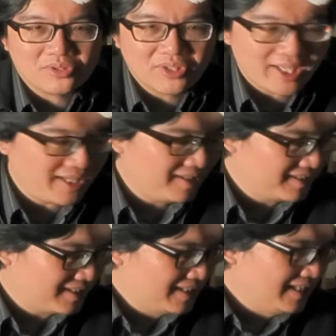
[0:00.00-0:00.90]
Okay,
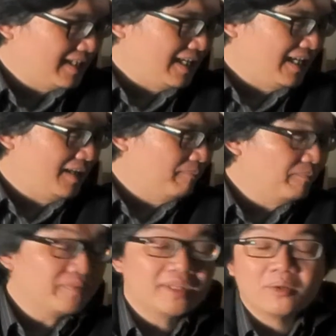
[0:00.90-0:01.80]

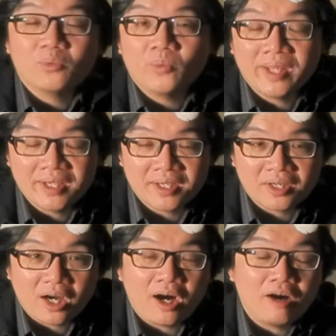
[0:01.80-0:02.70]
the
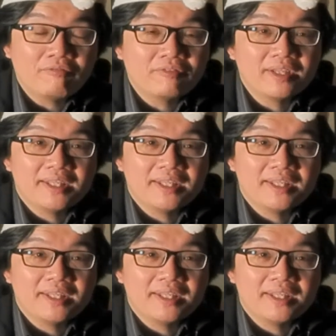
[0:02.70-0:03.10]
winner of